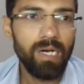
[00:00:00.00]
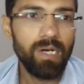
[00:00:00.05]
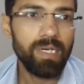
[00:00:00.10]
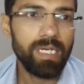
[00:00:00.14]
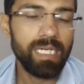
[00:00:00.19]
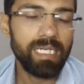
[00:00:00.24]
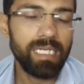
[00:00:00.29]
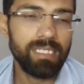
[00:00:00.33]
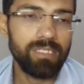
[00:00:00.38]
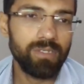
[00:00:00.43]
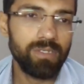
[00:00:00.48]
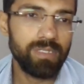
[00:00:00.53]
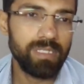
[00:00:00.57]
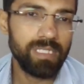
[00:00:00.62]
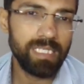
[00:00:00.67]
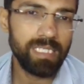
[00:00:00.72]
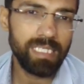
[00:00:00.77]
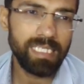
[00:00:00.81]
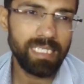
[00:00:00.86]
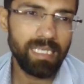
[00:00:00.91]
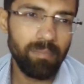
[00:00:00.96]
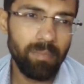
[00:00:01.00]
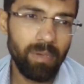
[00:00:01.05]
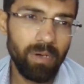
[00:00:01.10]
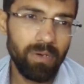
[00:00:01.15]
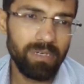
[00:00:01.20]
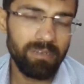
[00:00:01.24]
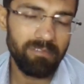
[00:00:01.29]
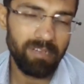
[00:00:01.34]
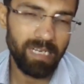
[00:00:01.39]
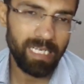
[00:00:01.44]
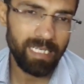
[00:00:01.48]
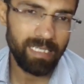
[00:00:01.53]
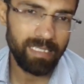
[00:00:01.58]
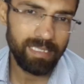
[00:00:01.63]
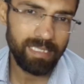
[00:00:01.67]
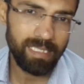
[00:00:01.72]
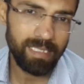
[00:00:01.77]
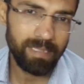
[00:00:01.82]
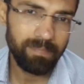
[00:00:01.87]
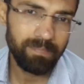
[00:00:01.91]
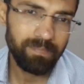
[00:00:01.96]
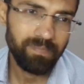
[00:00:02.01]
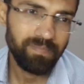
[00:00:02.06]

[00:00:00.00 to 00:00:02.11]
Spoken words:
Okay, so this is about vectors.